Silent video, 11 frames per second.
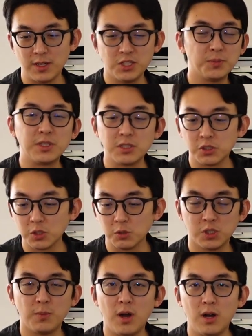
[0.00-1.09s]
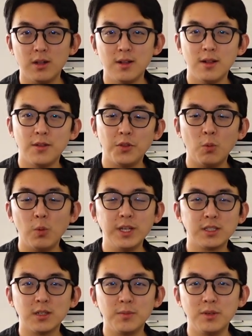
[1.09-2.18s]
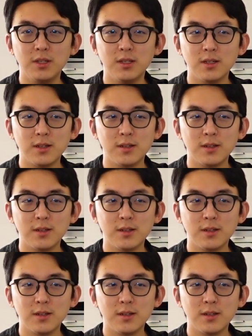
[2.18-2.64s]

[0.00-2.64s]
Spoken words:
Just because it's so small, the weight's going to be,